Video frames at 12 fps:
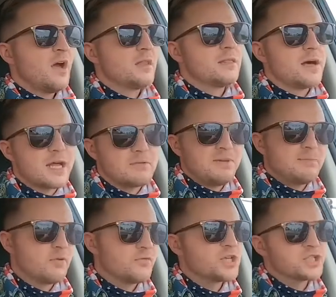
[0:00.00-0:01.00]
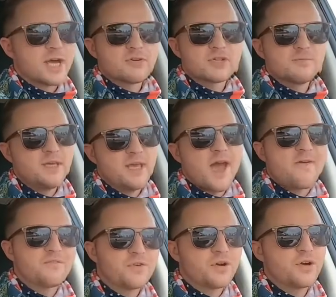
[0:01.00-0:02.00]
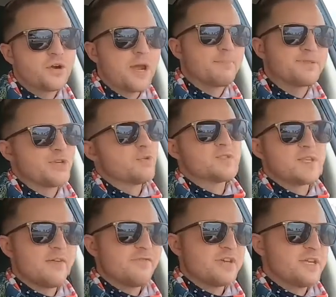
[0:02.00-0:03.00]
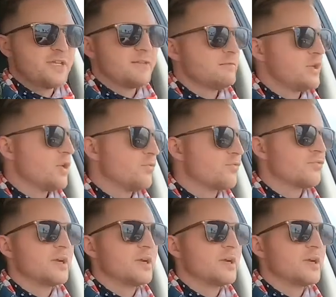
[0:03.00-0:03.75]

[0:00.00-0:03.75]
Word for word: A lot of people reached out to me after episode 7 and, you know,